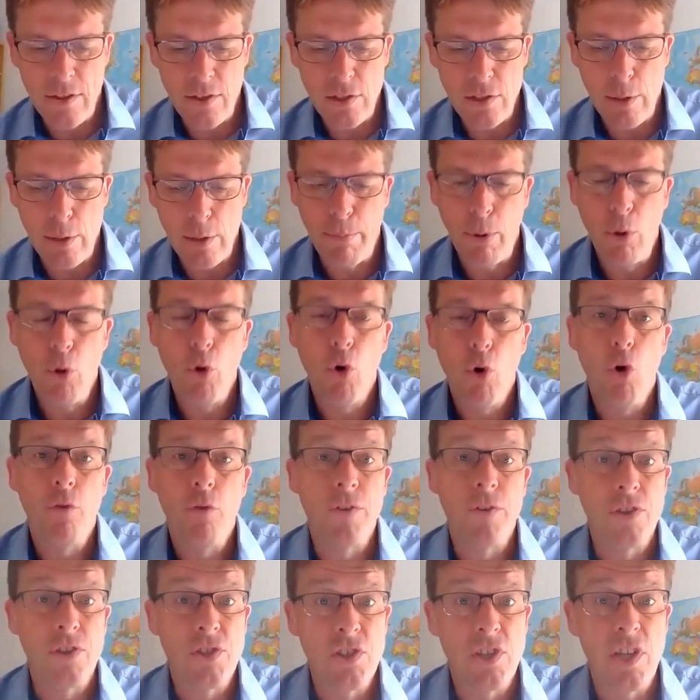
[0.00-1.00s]
the support
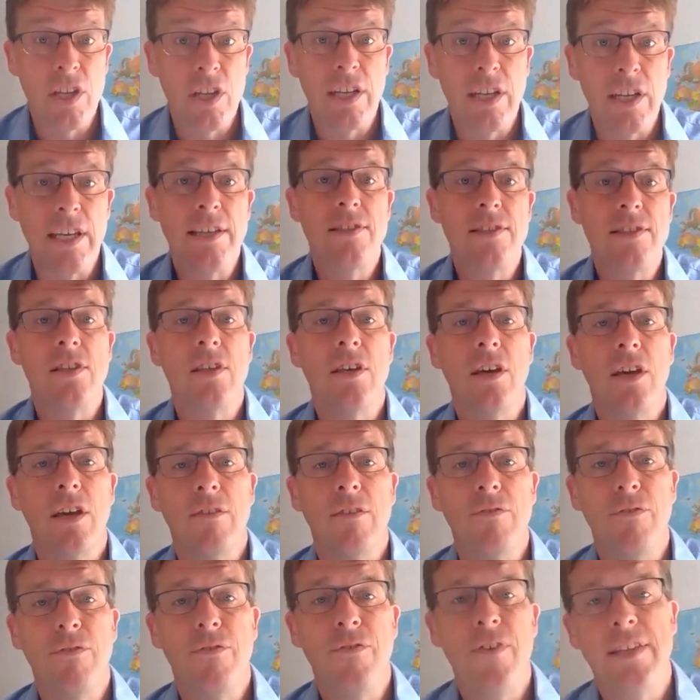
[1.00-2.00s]
for studies that
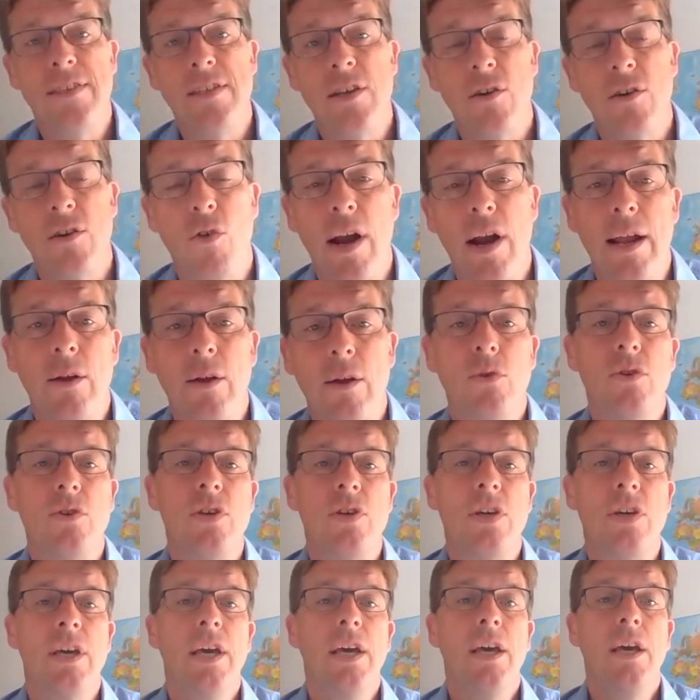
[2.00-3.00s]
can fit around